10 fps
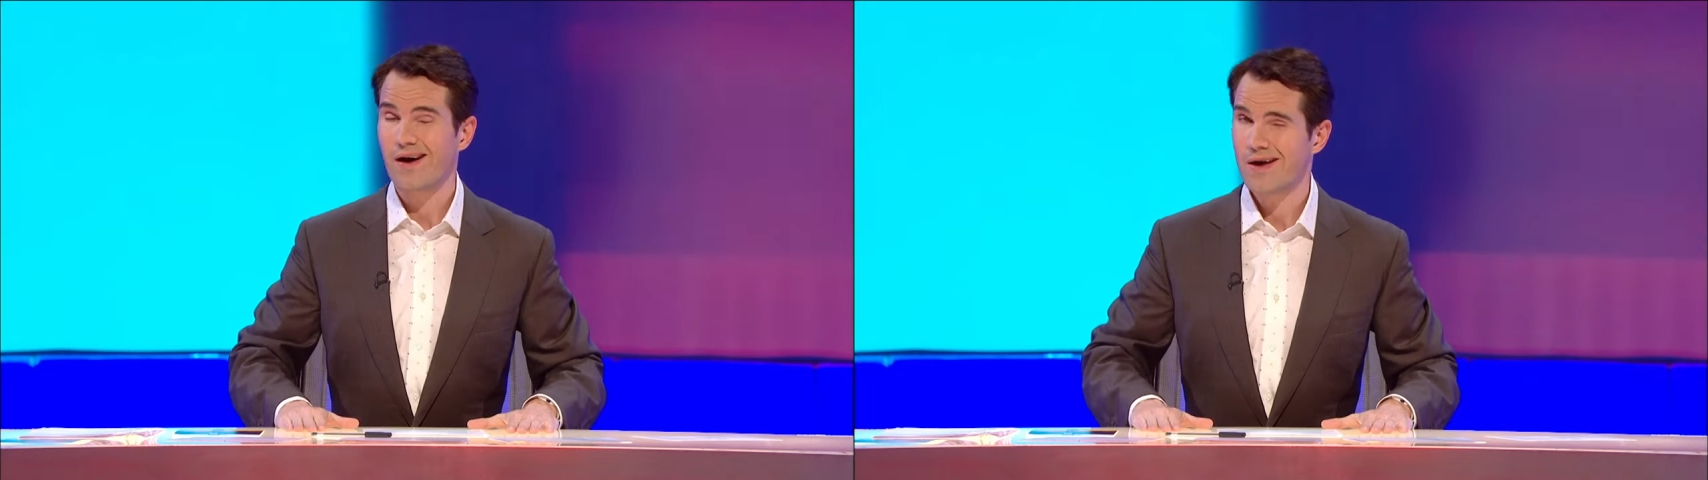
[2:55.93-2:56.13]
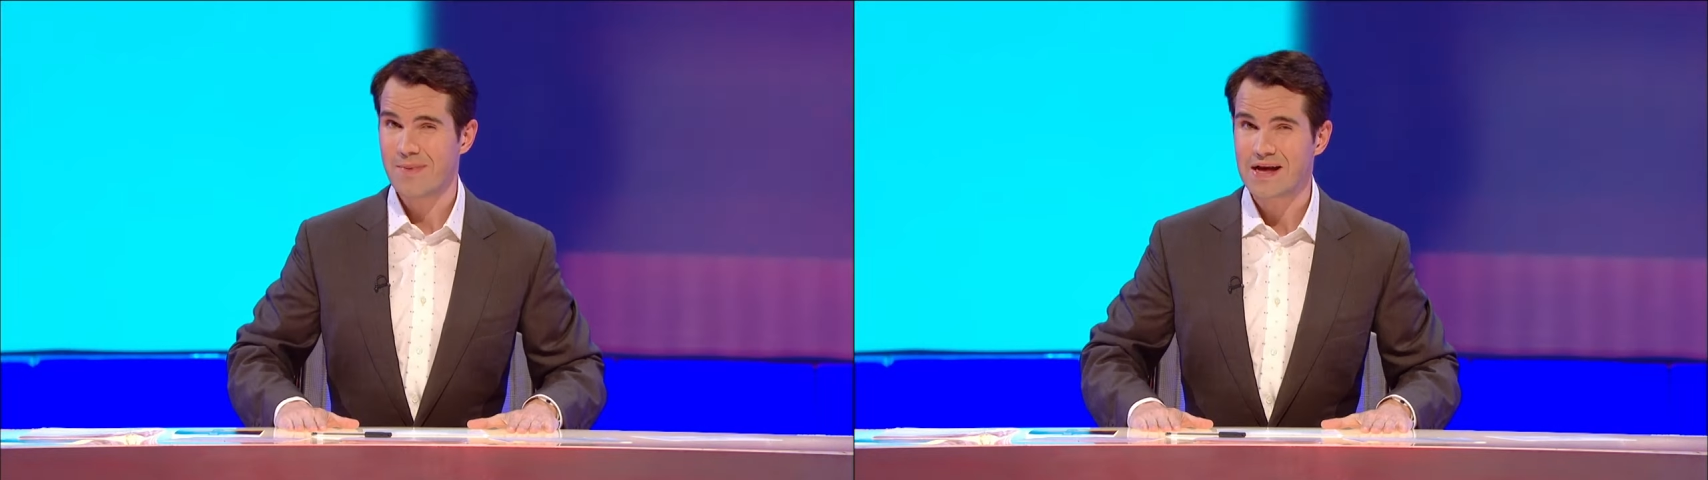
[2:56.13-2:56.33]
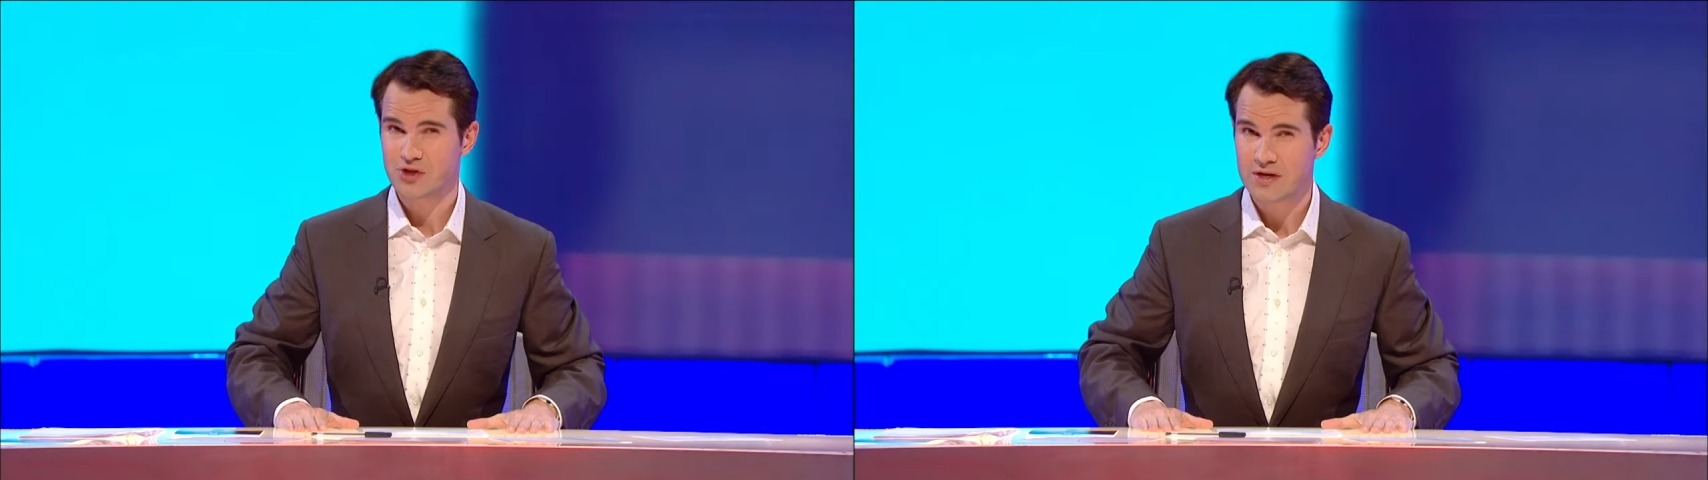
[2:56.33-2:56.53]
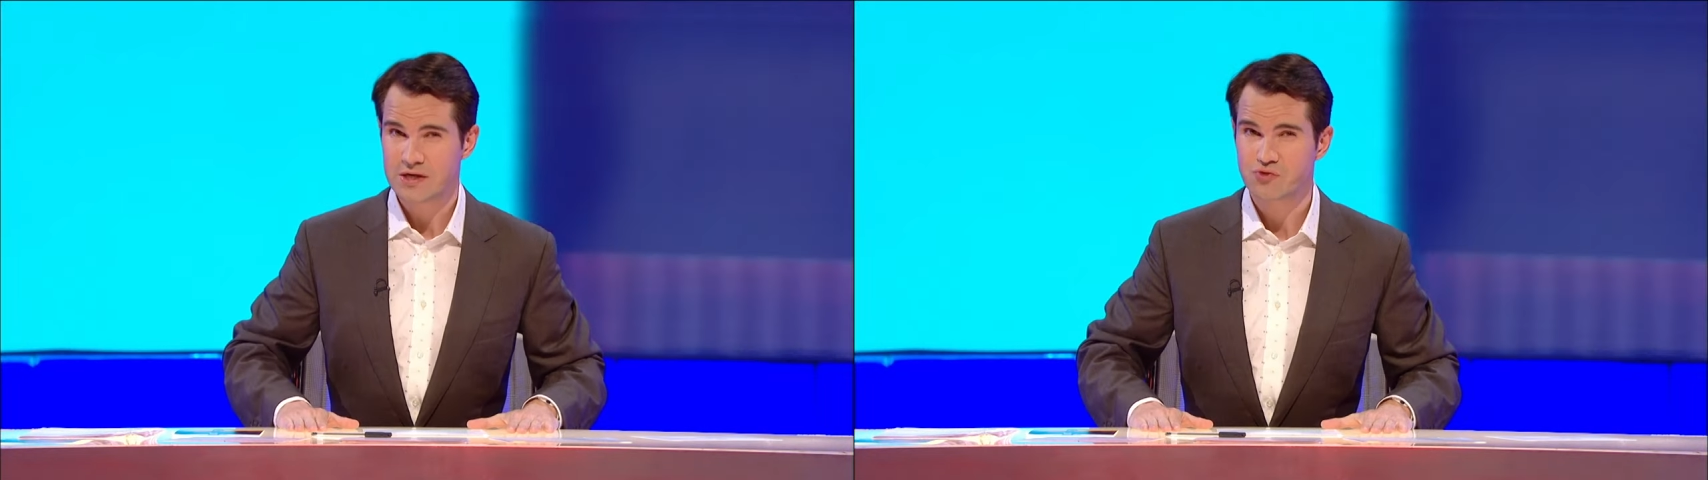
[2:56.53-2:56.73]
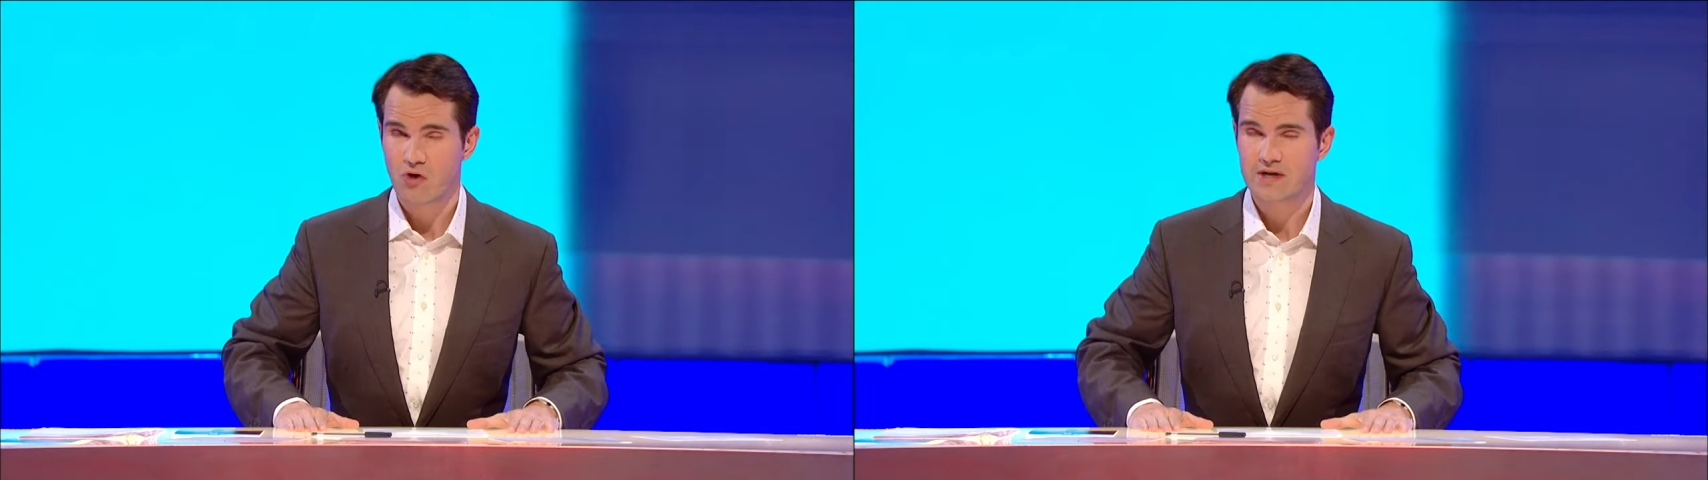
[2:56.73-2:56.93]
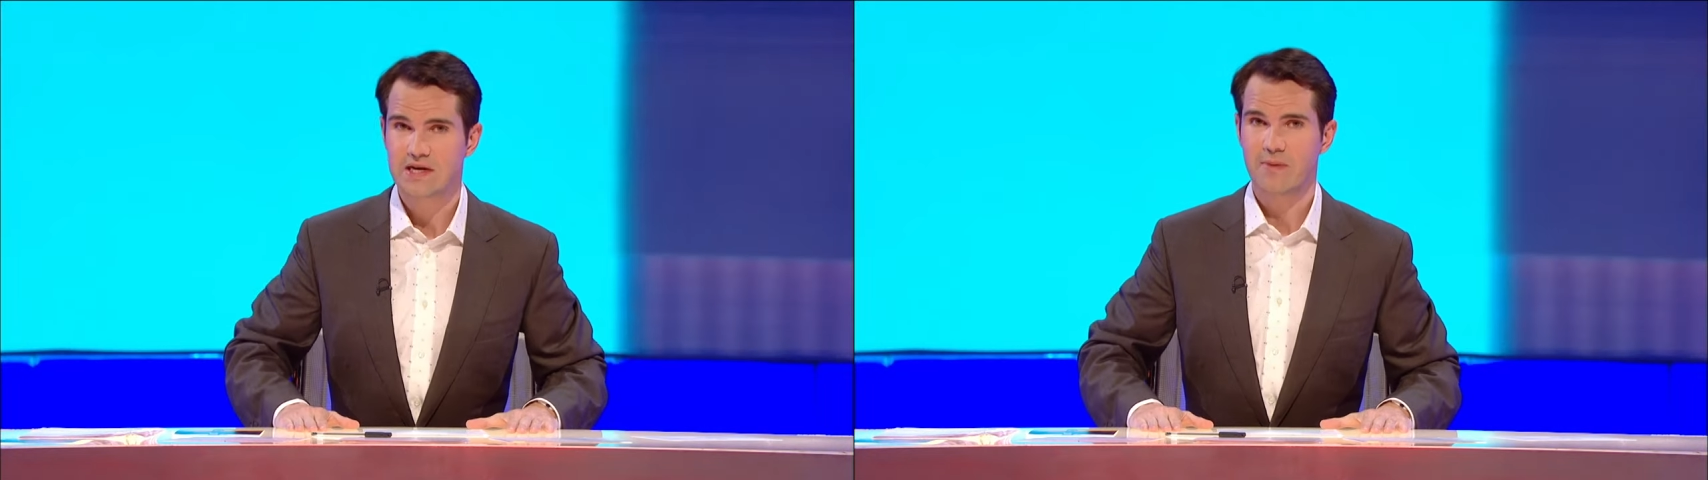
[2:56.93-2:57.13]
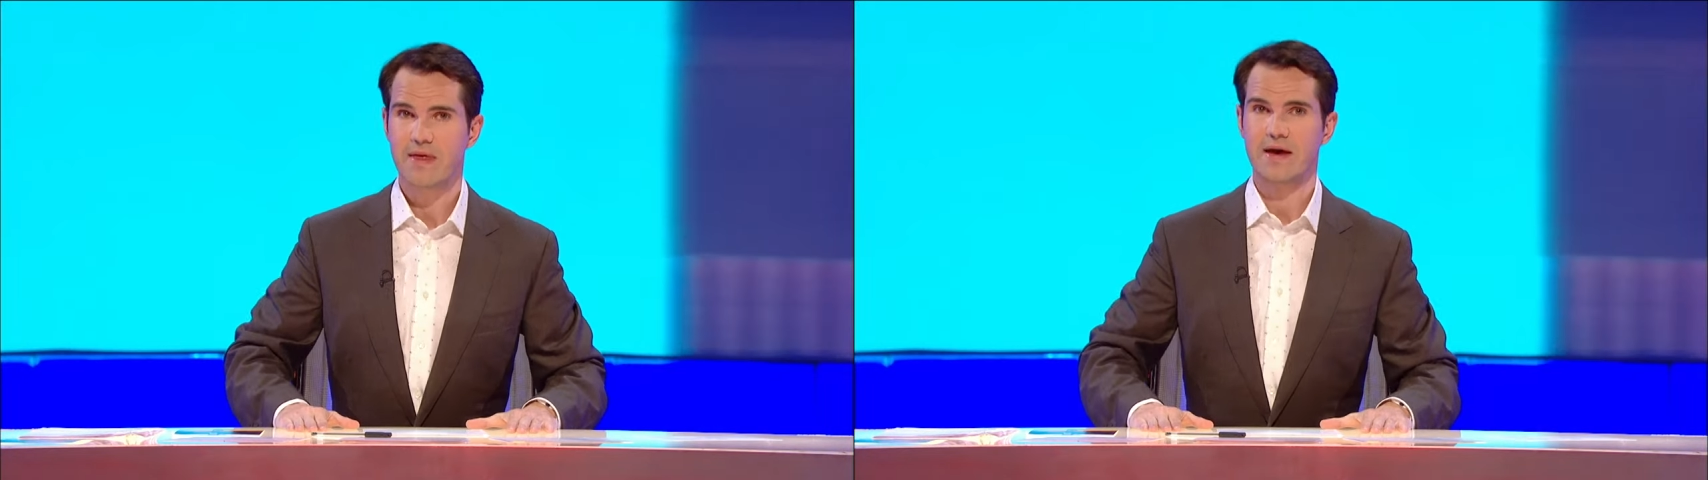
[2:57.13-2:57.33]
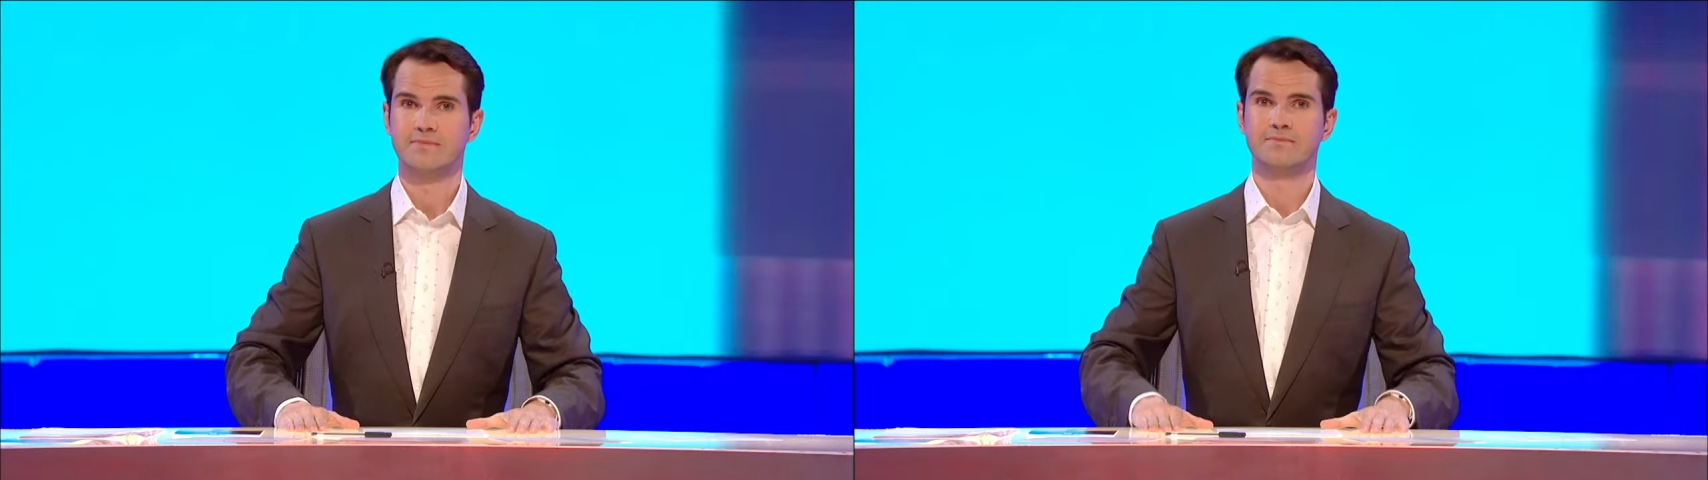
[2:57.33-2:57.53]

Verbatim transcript: I imagine he's right up there.